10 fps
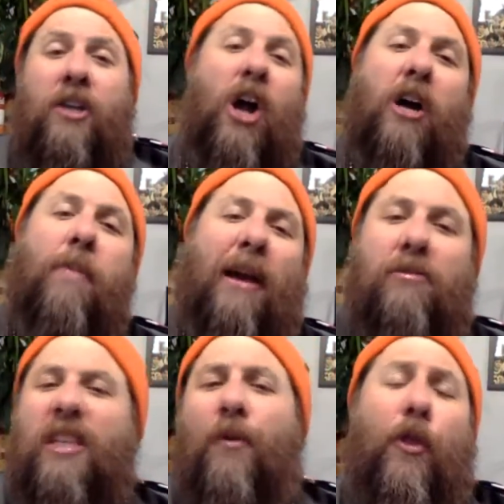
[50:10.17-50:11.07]
talking about
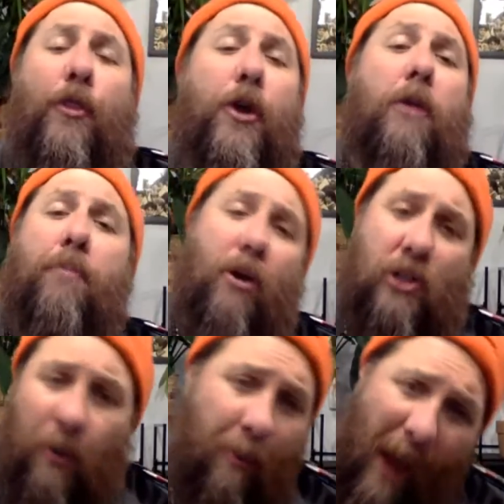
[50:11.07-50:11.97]
himself in the third
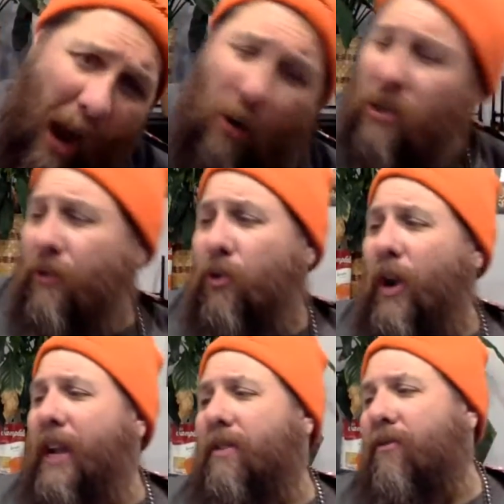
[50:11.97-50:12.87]
person with powers of
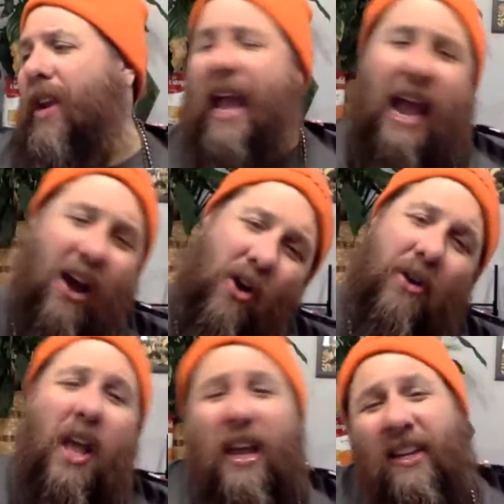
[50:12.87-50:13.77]
great renown.
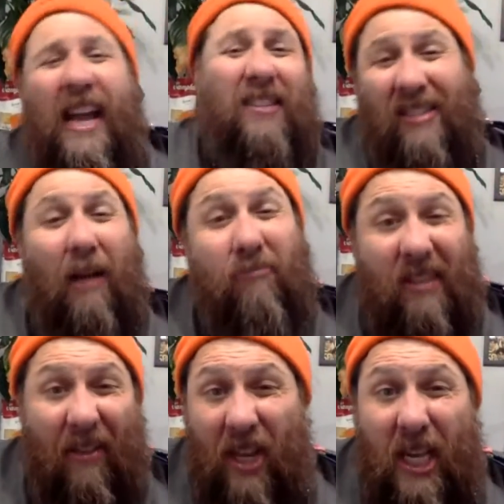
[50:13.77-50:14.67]
Now, some
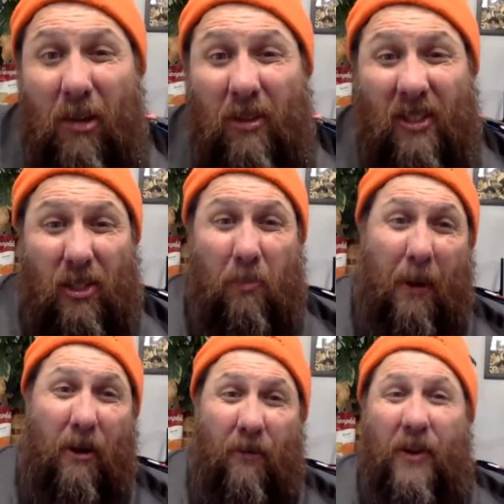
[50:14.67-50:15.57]
say that he was the
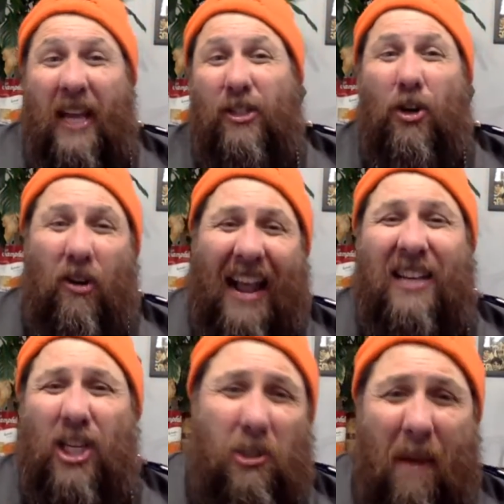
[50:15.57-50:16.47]
spirit of nature or
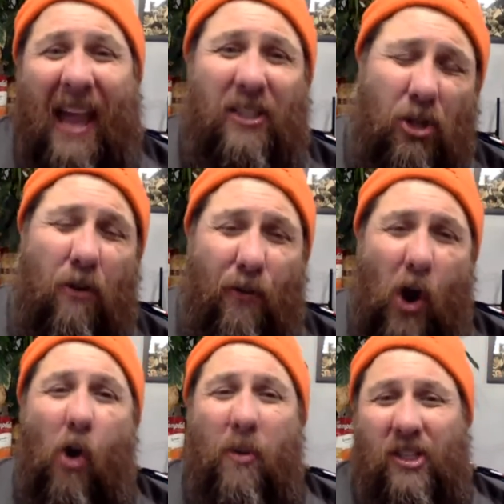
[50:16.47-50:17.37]
Entish master of
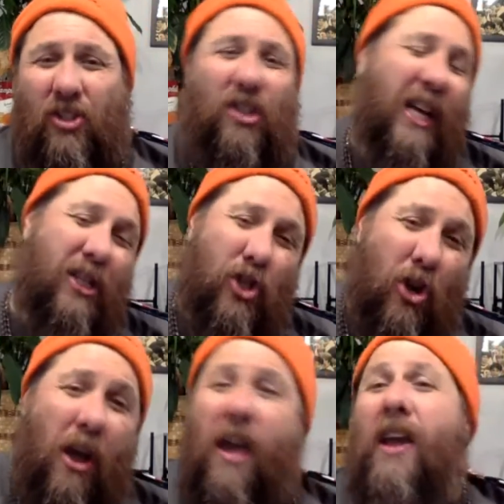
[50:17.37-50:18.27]
gnomish
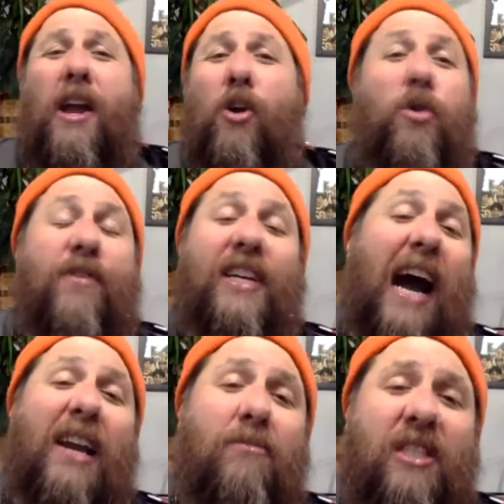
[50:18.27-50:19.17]
nature, or even
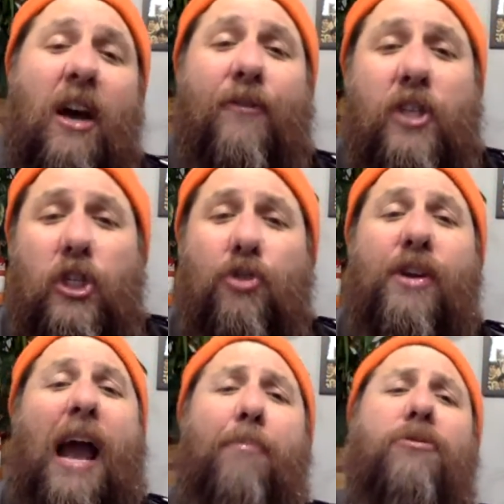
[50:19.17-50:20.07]
God himself, just
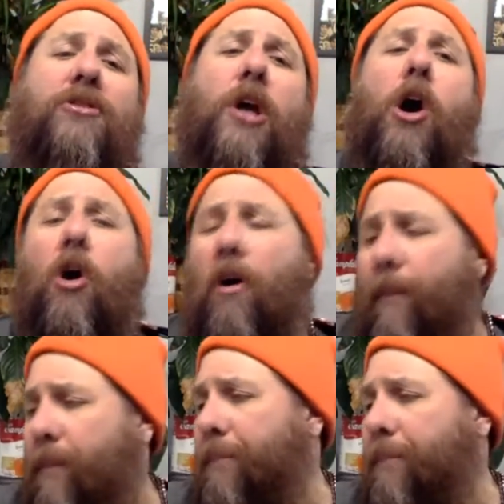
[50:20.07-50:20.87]
3 apples tall.